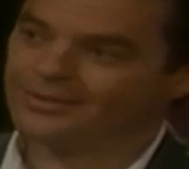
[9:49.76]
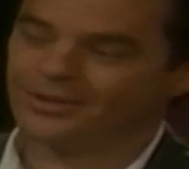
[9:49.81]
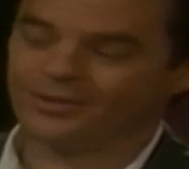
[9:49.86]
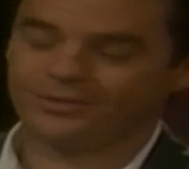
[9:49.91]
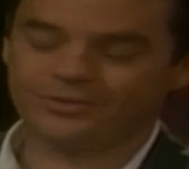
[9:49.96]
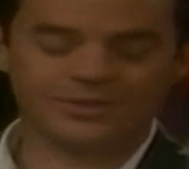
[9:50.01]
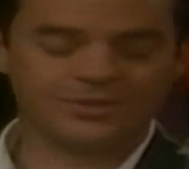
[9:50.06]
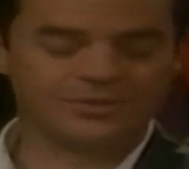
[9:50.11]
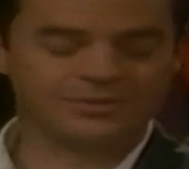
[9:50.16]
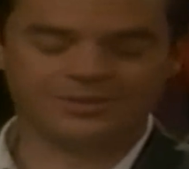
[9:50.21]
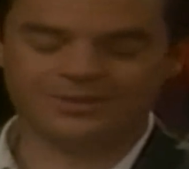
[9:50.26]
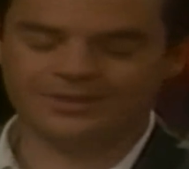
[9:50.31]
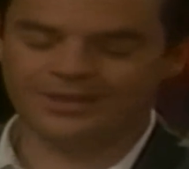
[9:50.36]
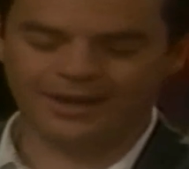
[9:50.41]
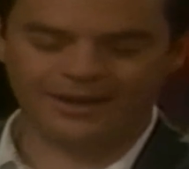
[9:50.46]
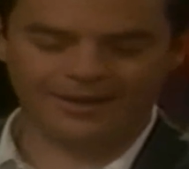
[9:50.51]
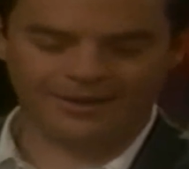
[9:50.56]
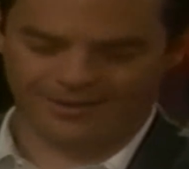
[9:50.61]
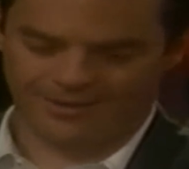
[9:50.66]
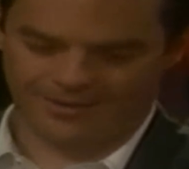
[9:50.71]
Don't you
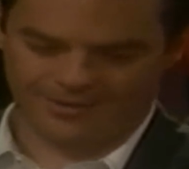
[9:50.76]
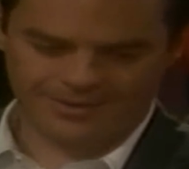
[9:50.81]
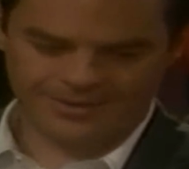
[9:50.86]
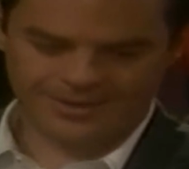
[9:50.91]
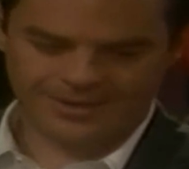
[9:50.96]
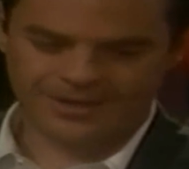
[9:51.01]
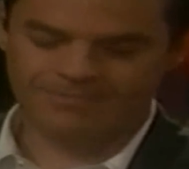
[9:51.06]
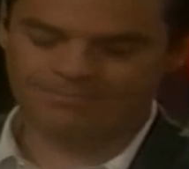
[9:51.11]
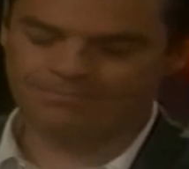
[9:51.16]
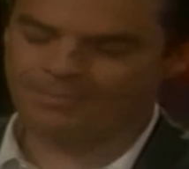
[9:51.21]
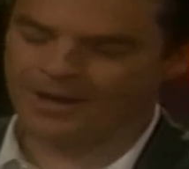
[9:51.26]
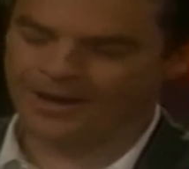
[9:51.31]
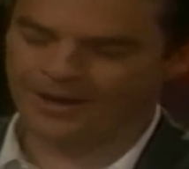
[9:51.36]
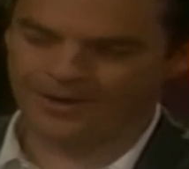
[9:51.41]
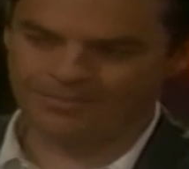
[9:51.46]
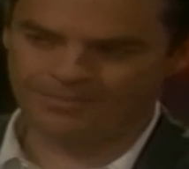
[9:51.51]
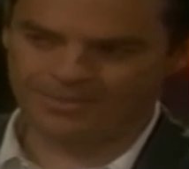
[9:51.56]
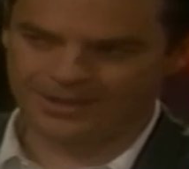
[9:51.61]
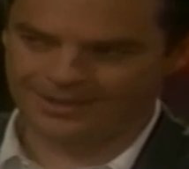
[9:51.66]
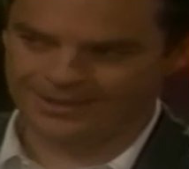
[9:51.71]
dare
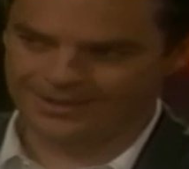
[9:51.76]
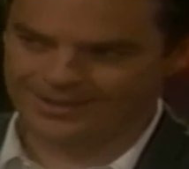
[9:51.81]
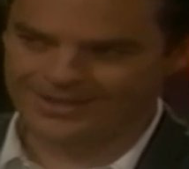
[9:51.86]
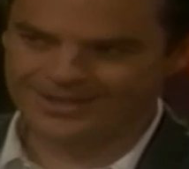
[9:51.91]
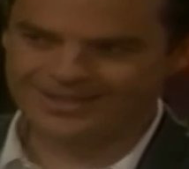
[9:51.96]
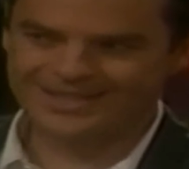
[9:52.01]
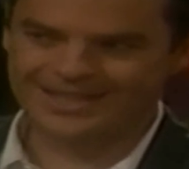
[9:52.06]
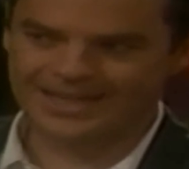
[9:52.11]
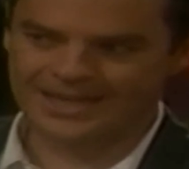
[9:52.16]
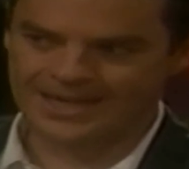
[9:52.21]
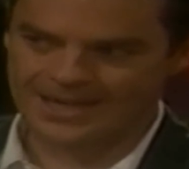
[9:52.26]
compare me to